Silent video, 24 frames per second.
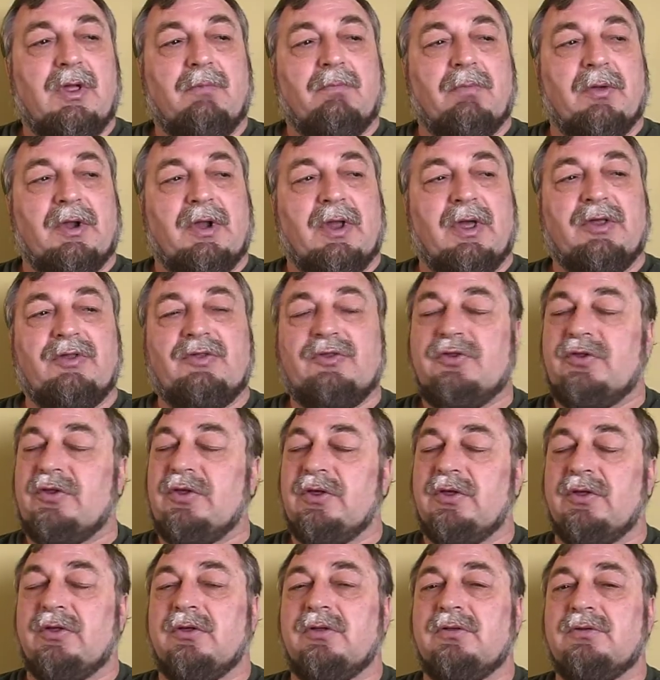But I
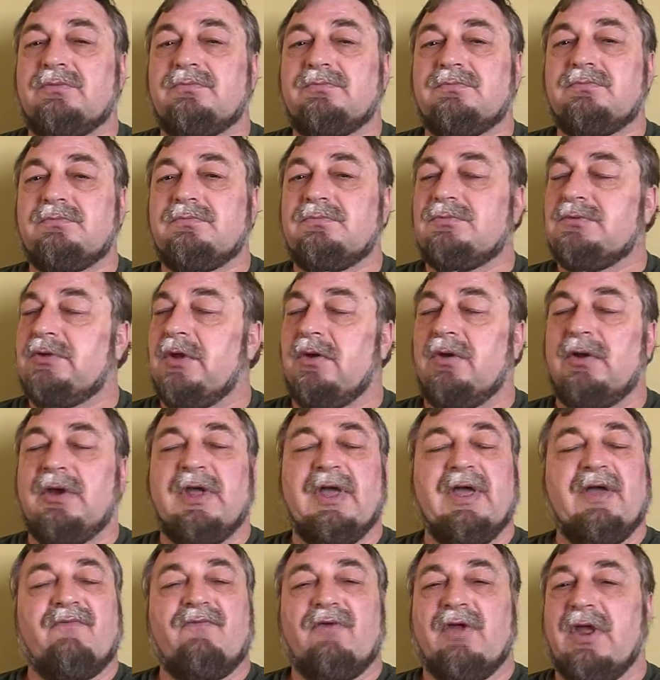still don't
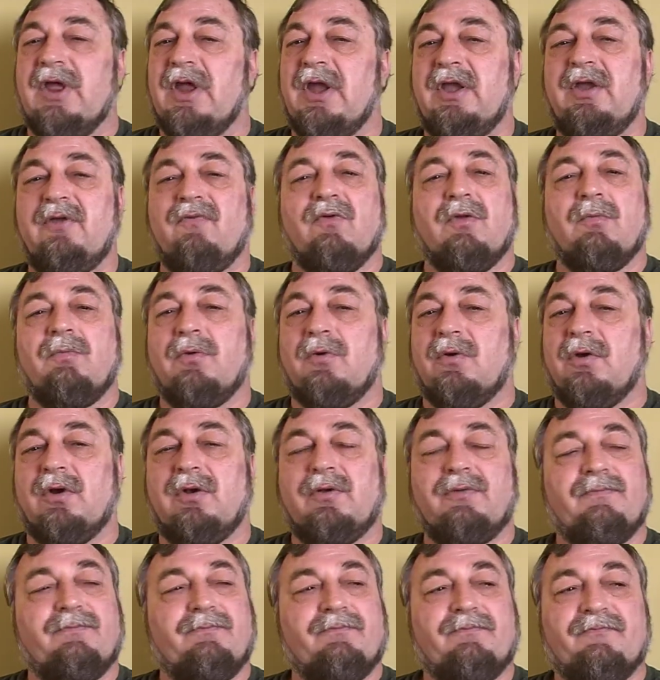have any report
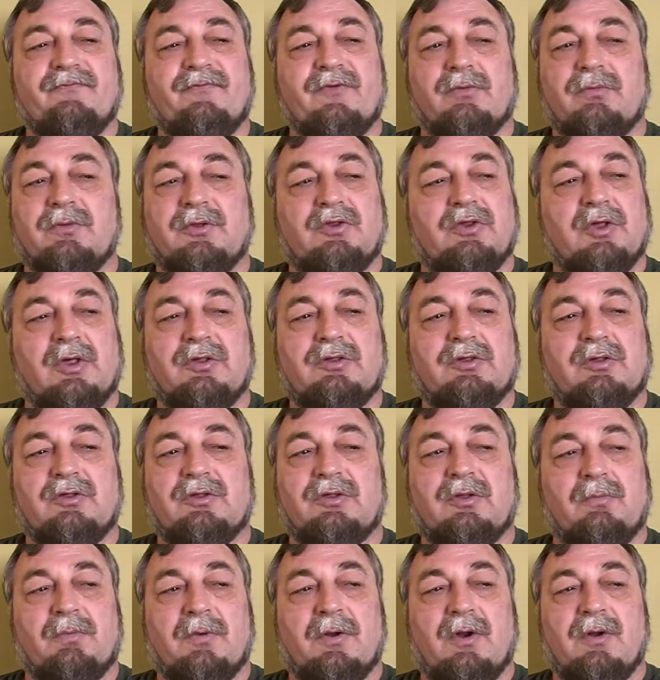from the Justice
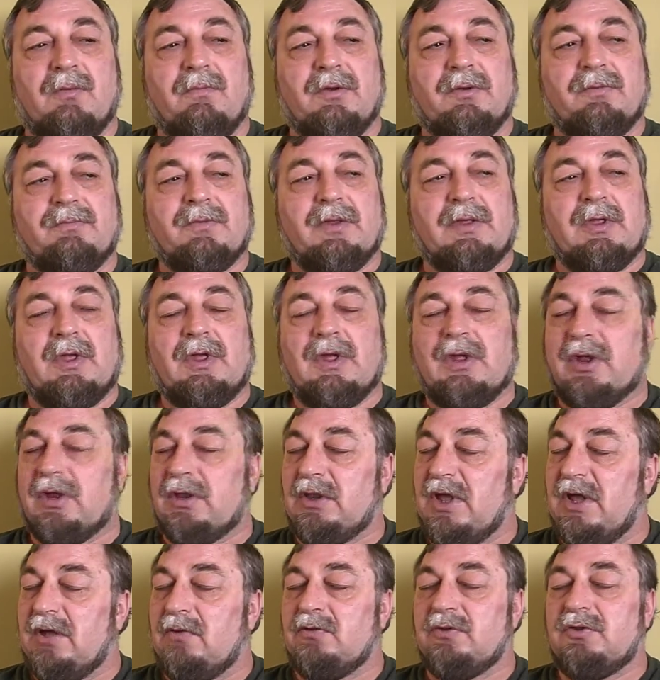Department. And
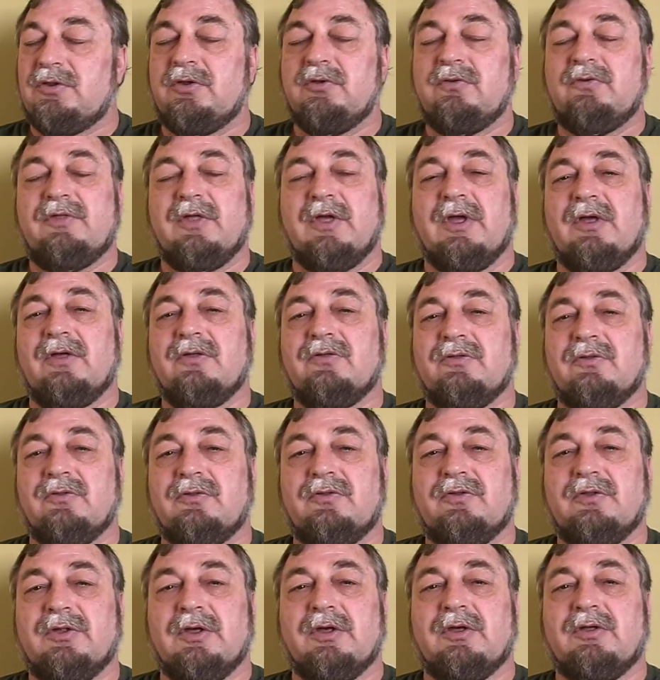that was
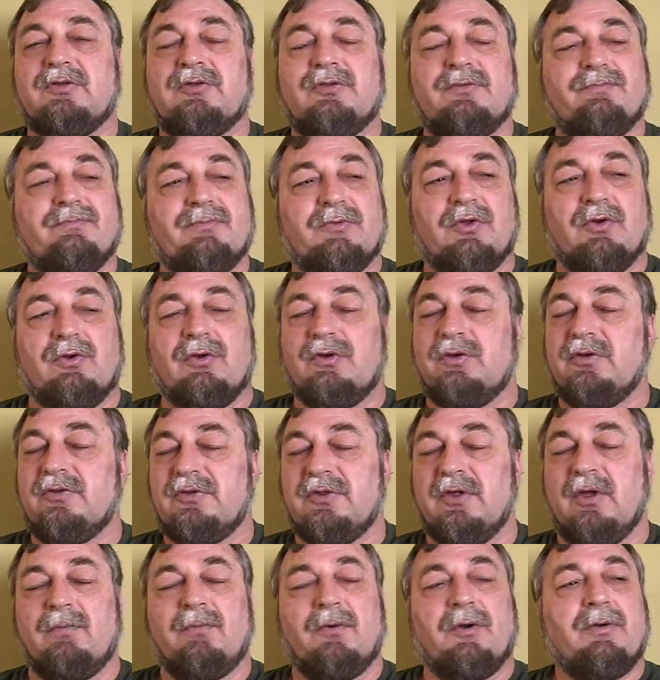2006 during the
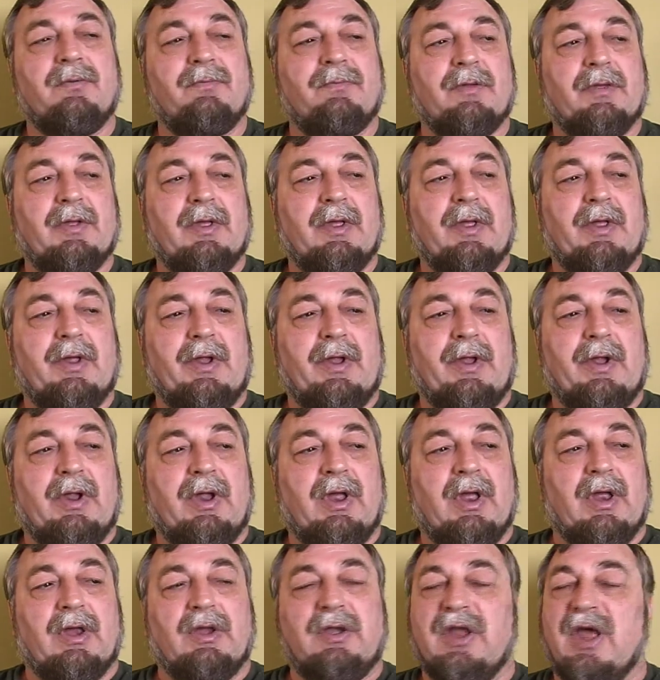summer.
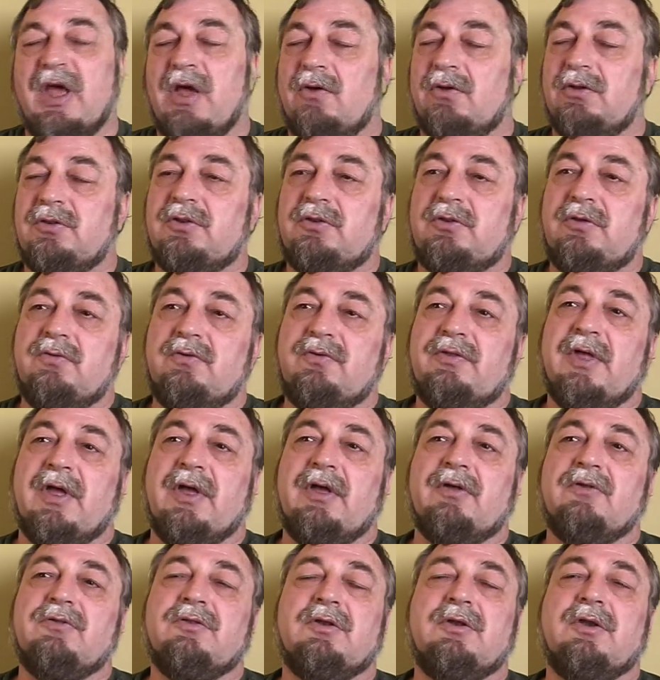And now it's
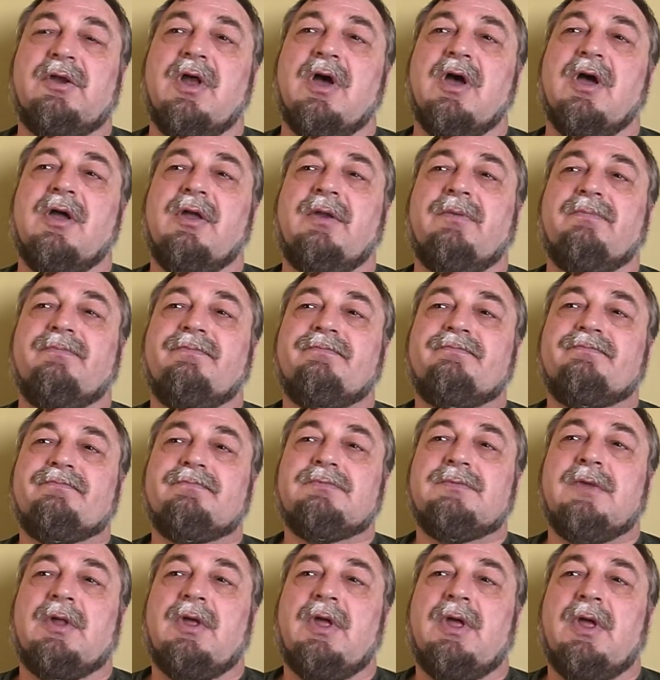2009.
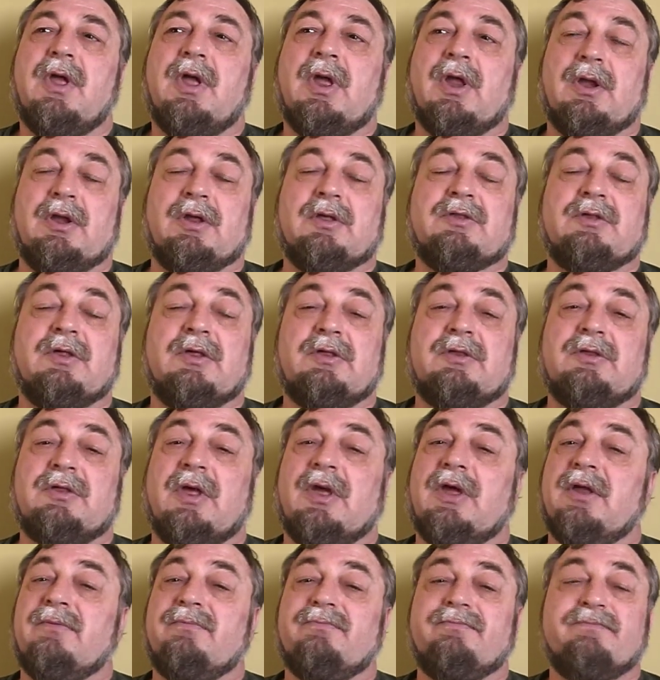And as I
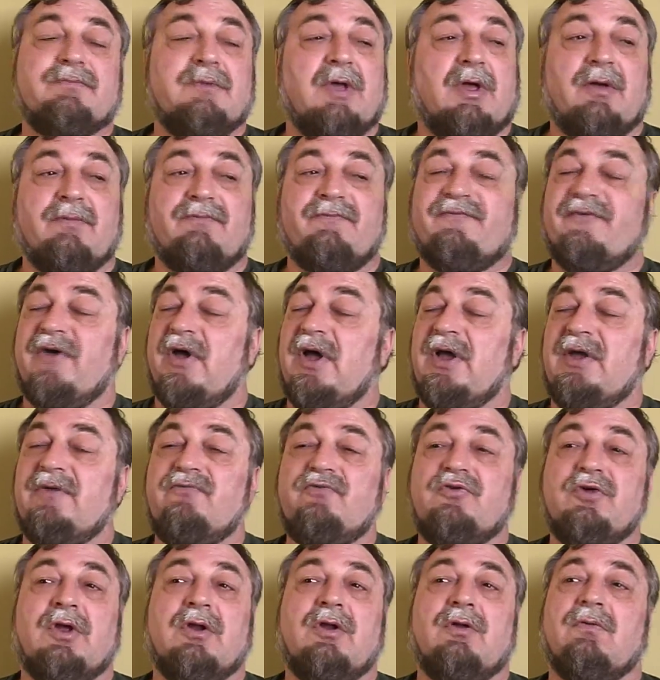said, I'm 5
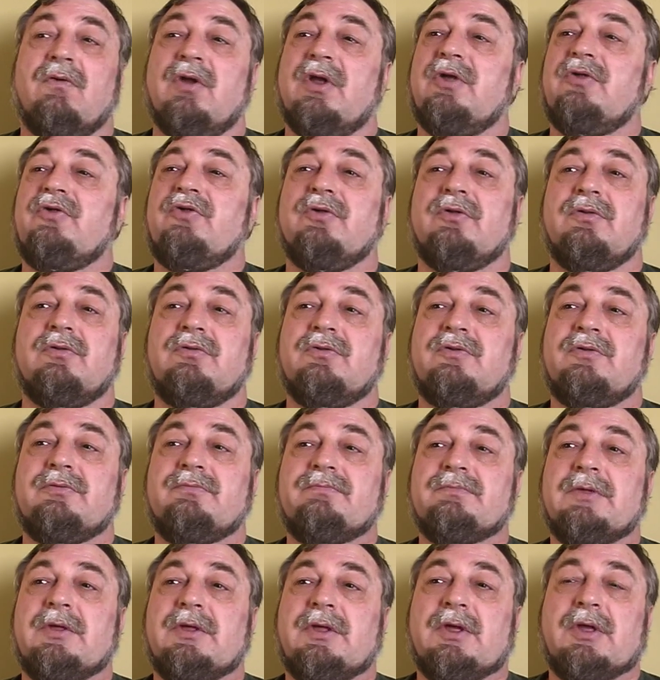generations
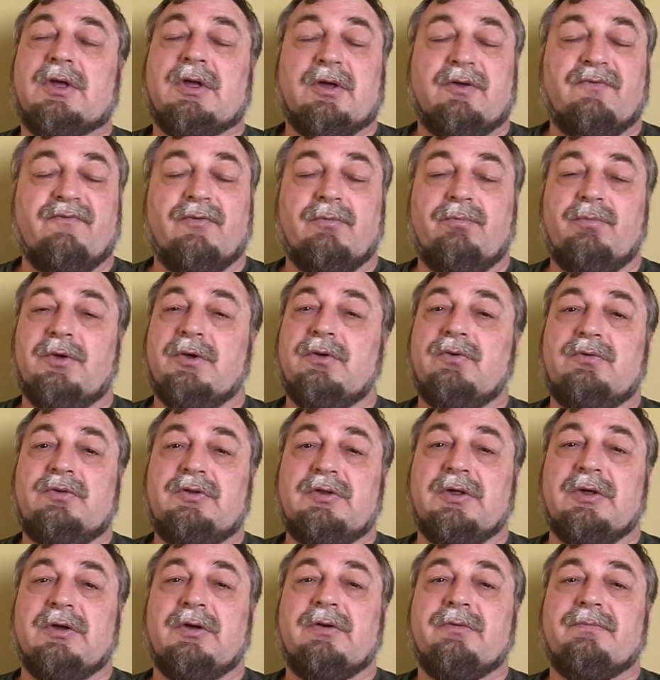of abuse
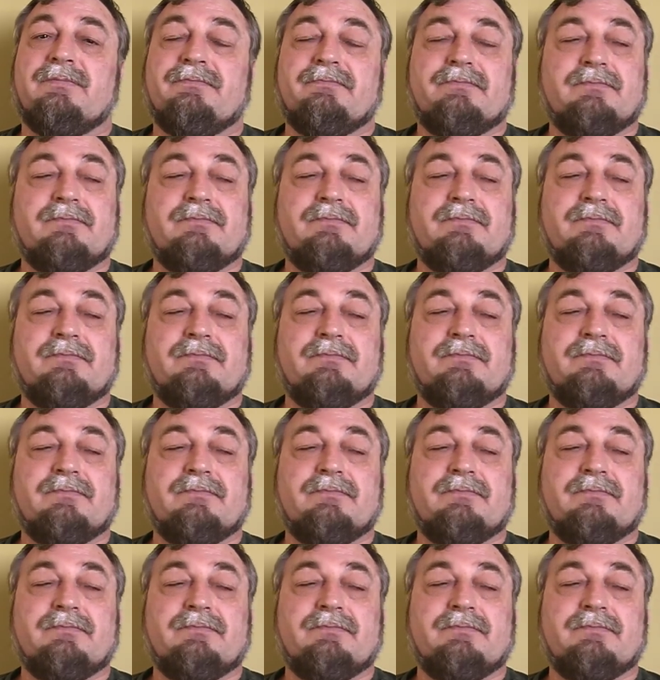here.